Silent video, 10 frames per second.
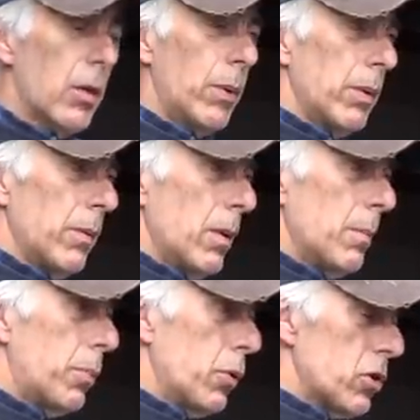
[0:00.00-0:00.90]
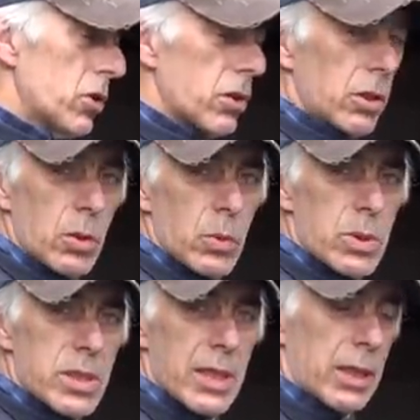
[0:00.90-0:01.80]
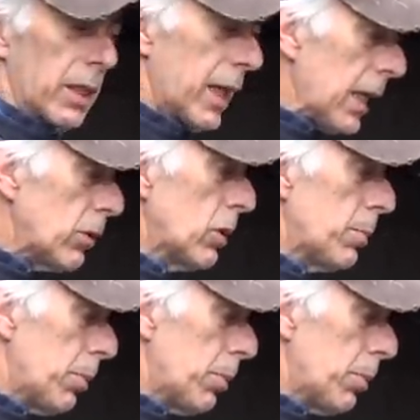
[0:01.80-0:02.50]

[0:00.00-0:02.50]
we'll push the new sill into the